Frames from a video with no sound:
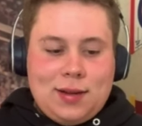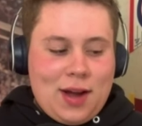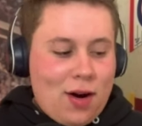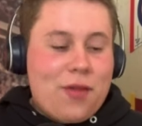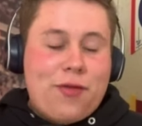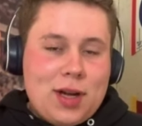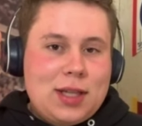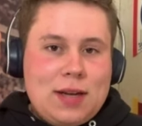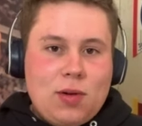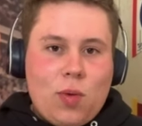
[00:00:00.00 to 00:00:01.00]
they're a
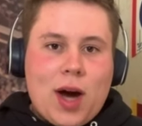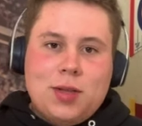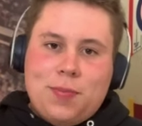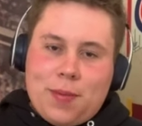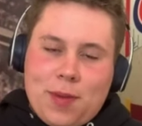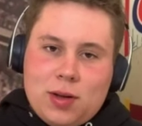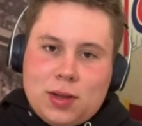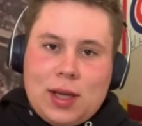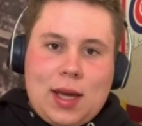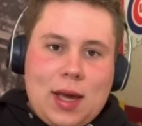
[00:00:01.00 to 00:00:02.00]
fun team to watch, but
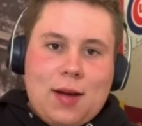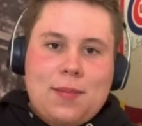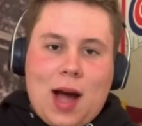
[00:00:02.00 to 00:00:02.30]
mostly him.